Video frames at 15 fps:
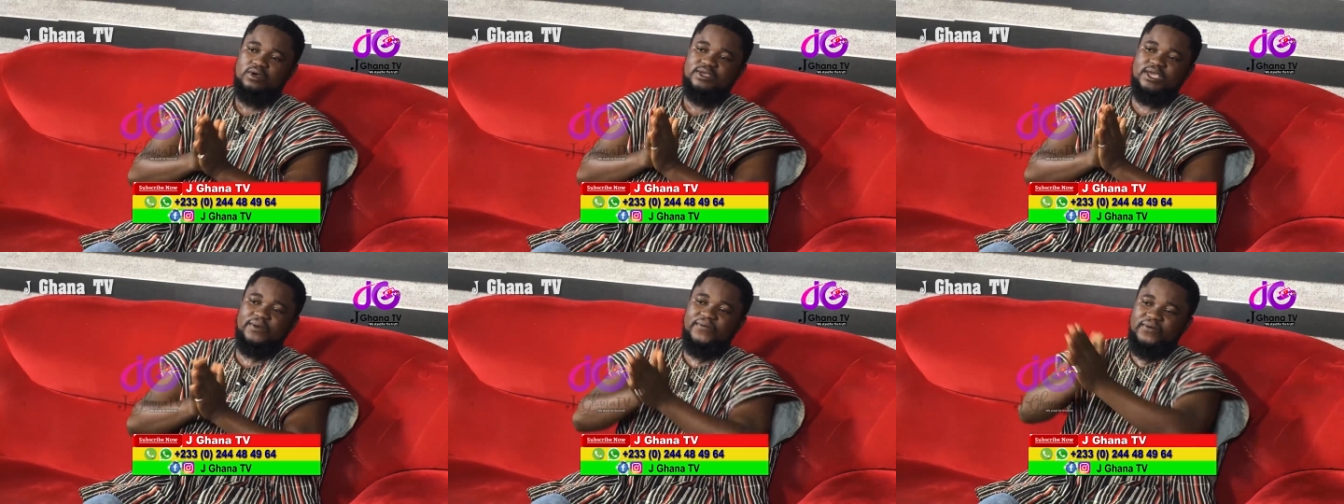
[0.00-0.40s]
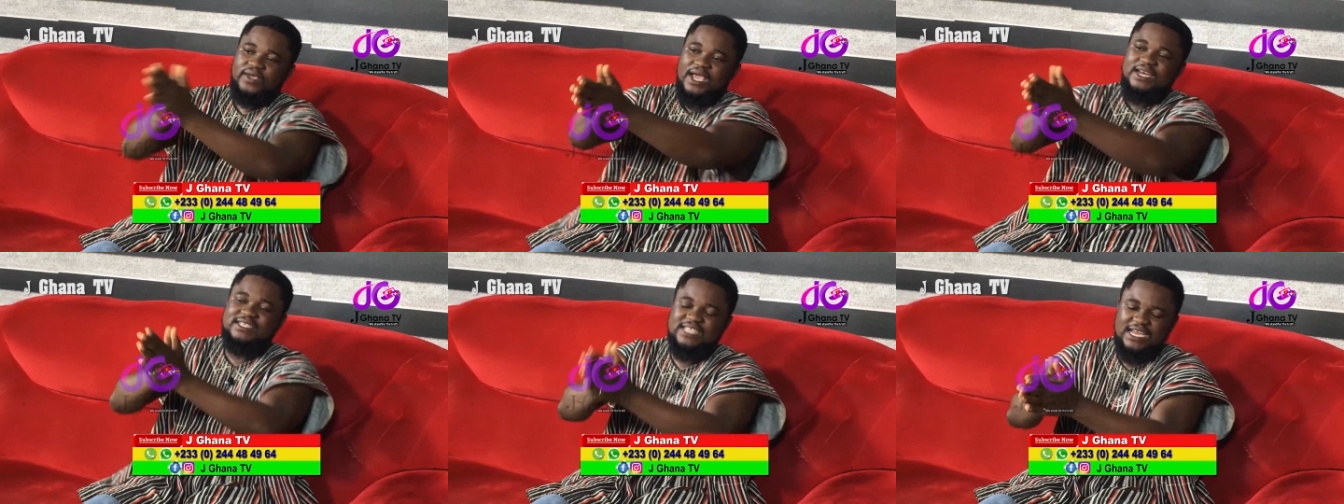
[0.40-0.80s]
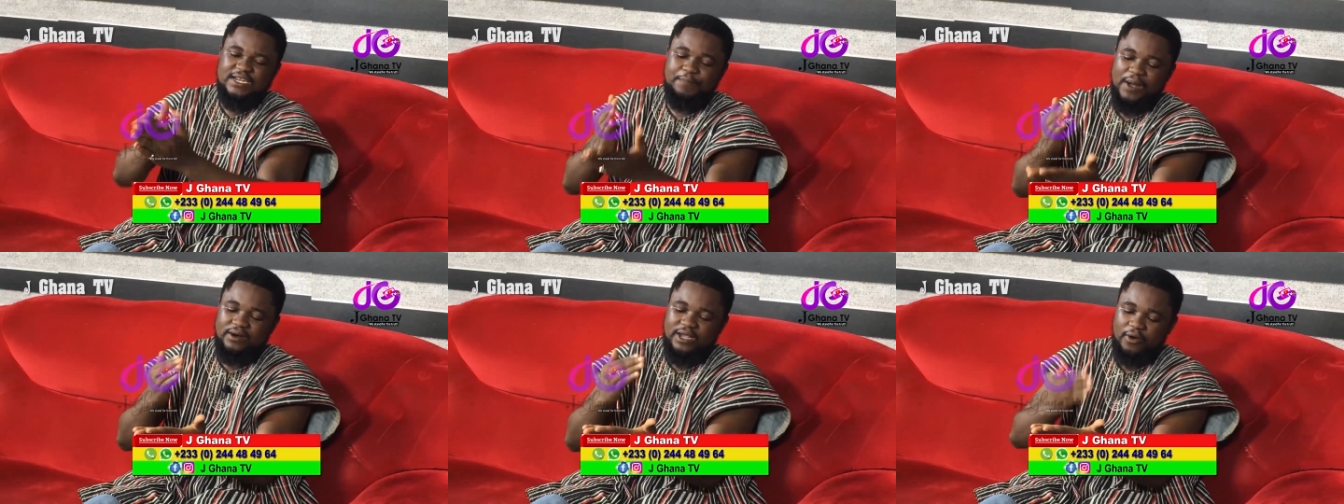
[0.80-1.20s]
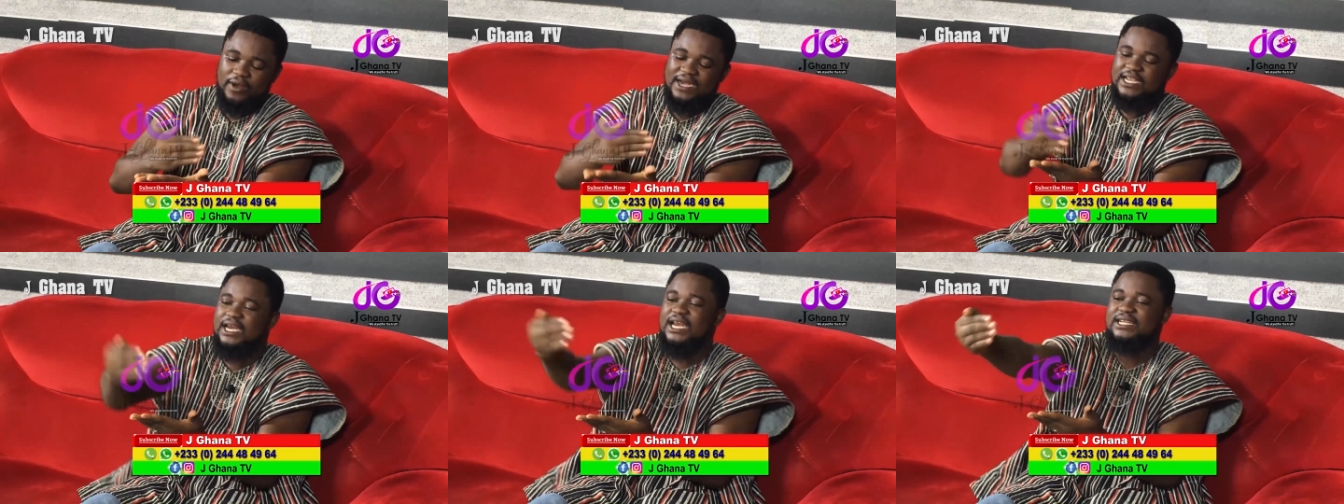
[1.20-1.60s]
Your shed, send upon your
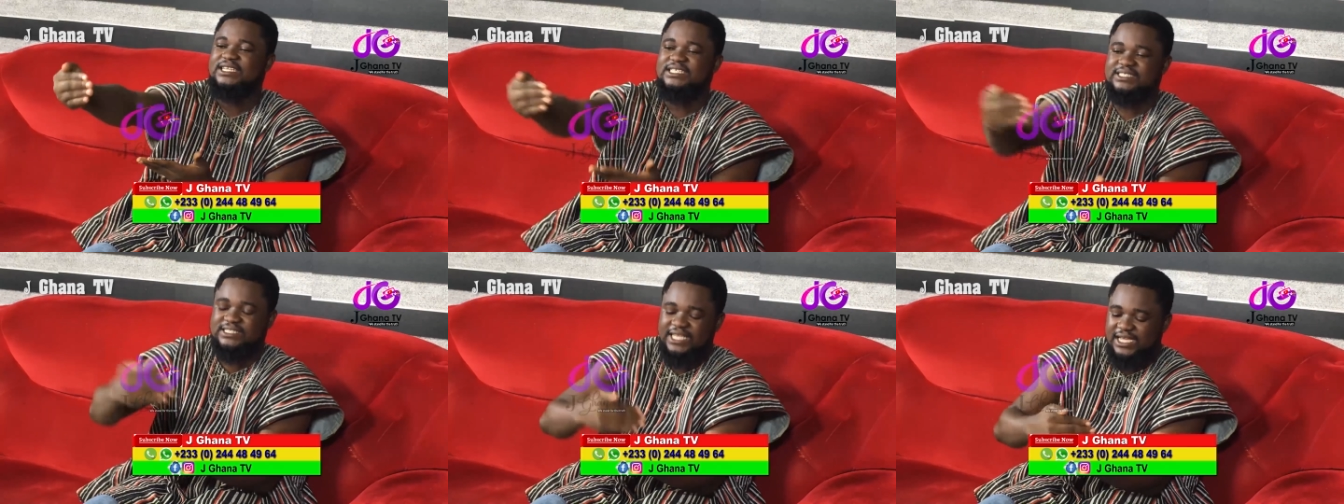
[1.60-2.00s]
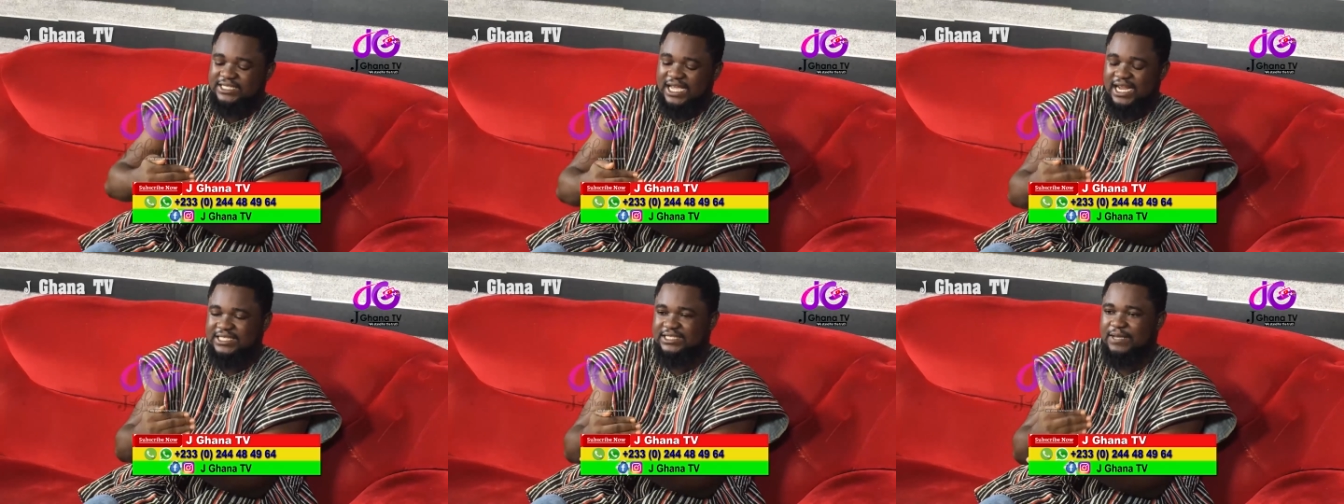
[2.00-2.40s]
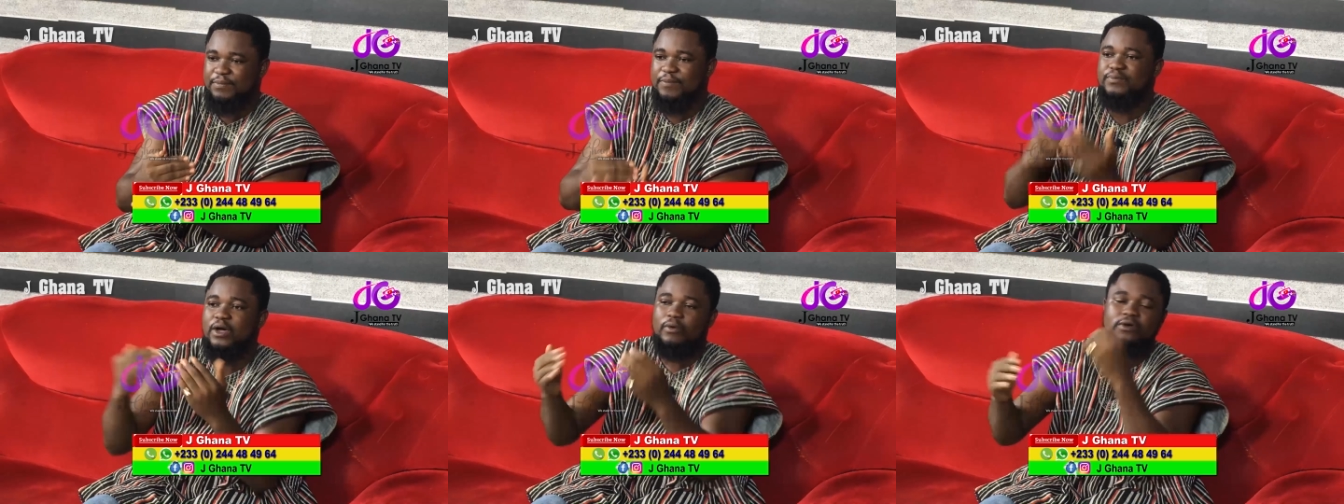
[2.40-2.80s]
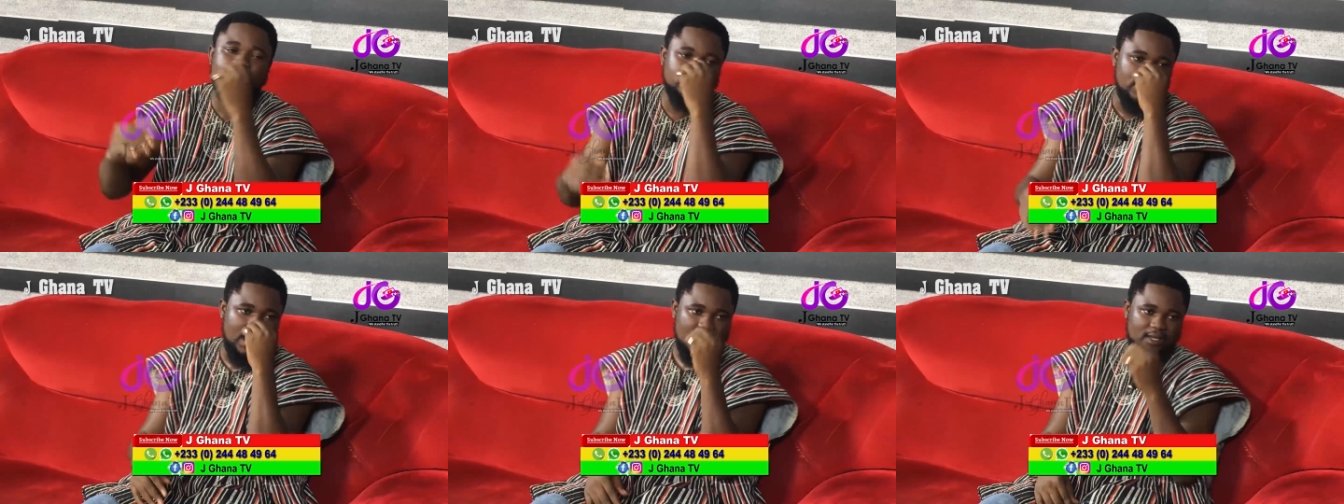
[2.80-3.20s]
honey in the stage, and I said, baby, we
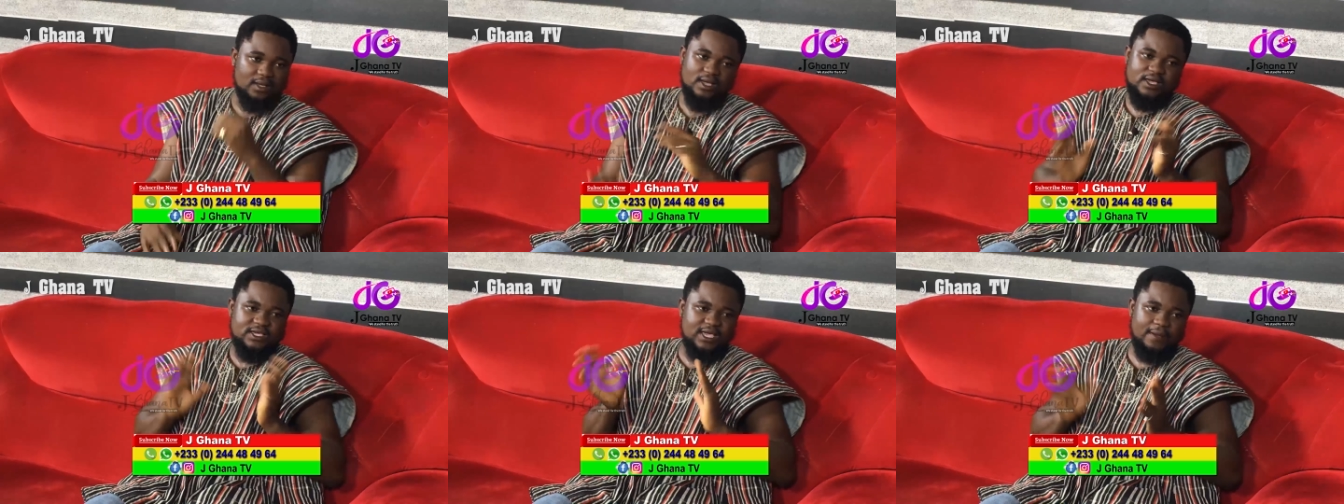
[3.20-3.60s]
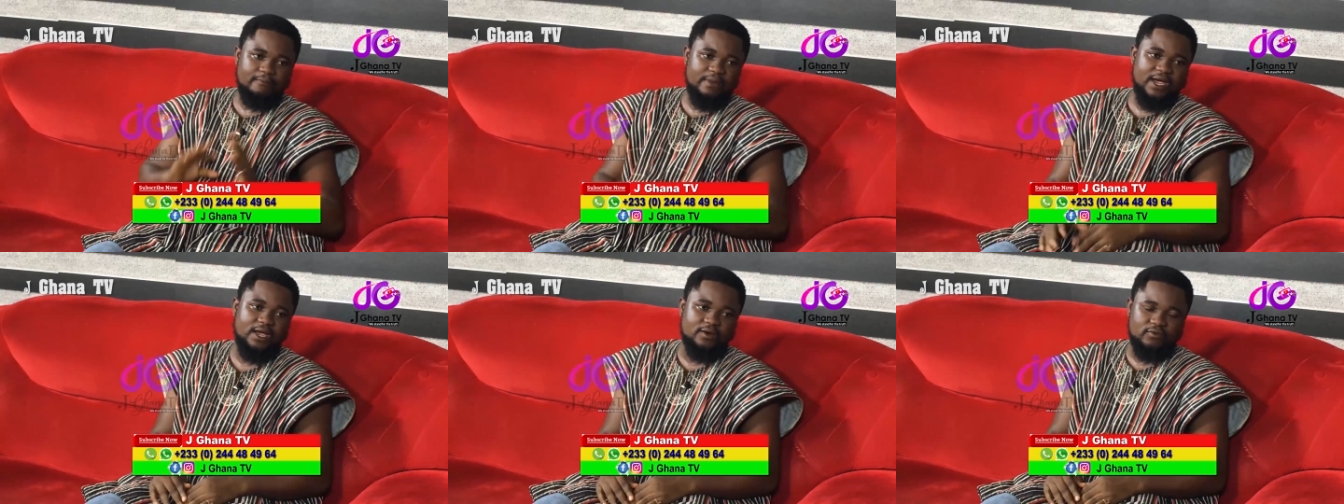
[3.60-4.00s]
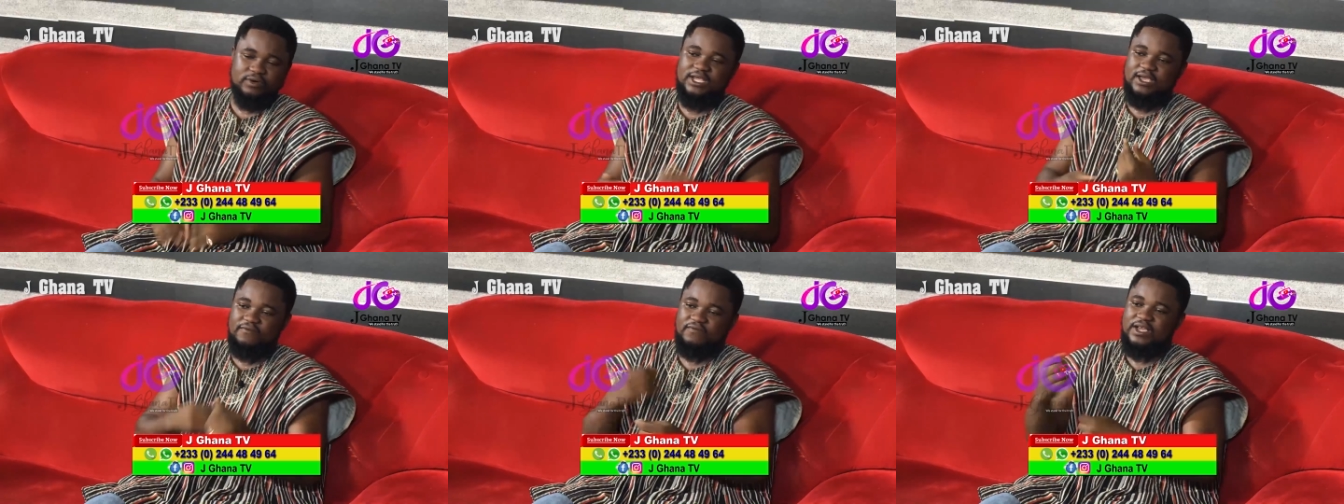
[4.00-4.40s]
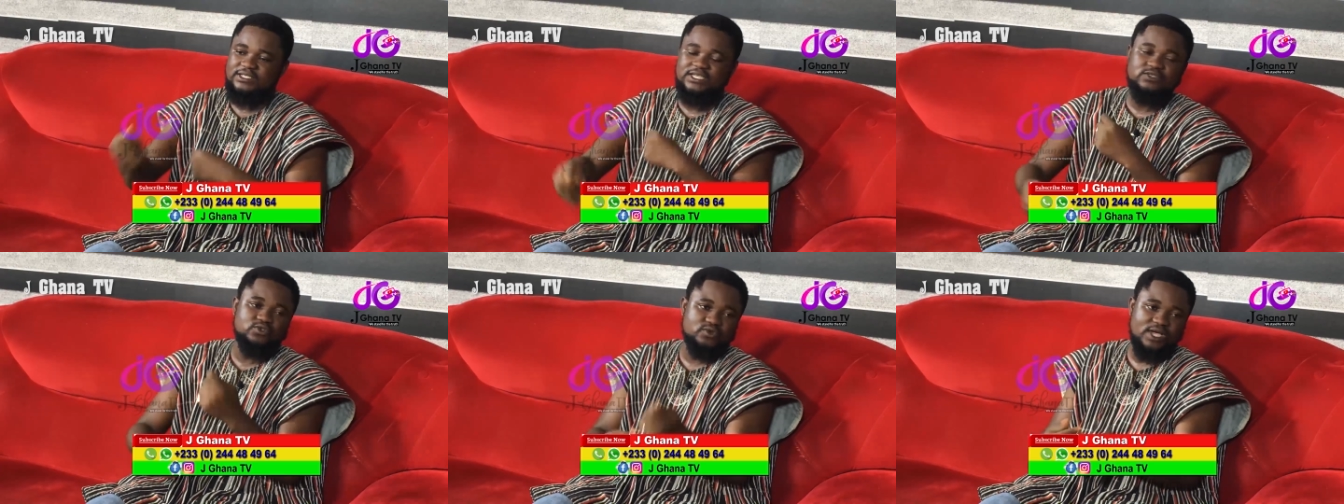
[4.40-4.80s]
do not. Your man on the
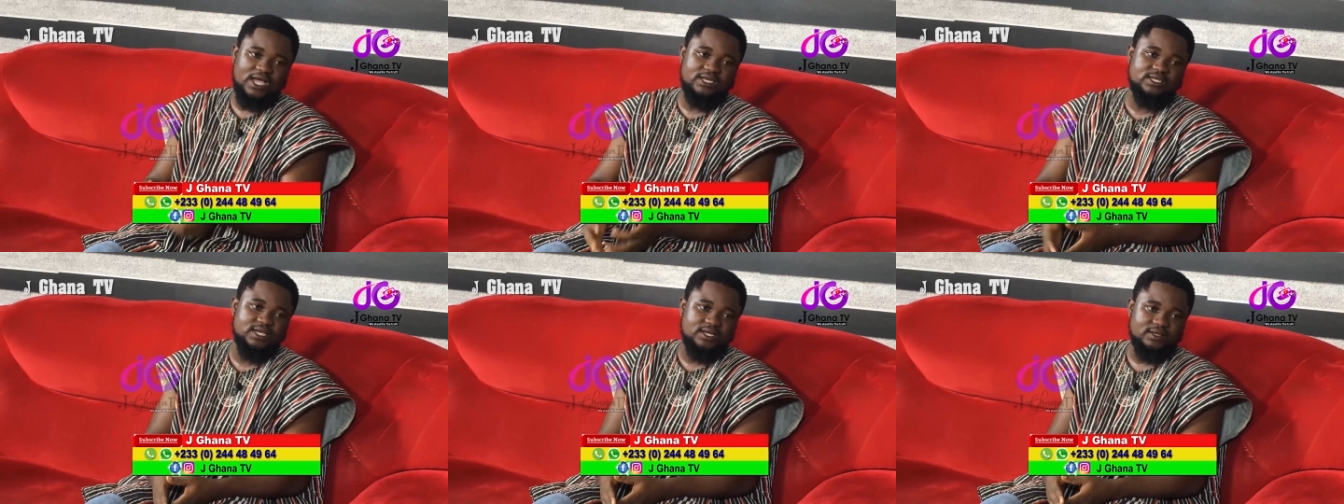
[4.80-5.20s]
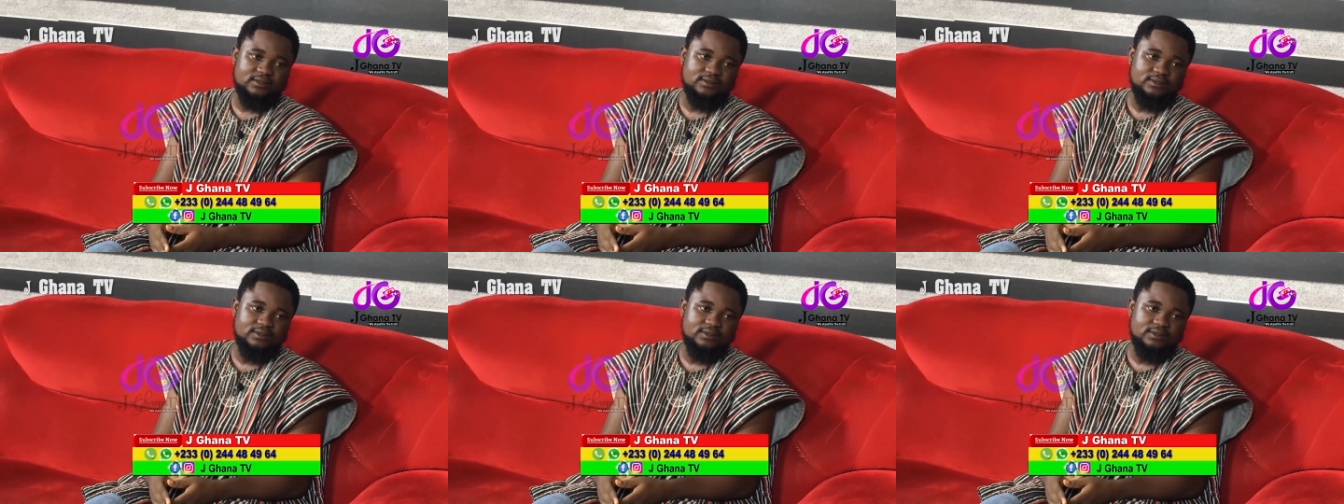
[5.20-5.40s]
infants, you are dear.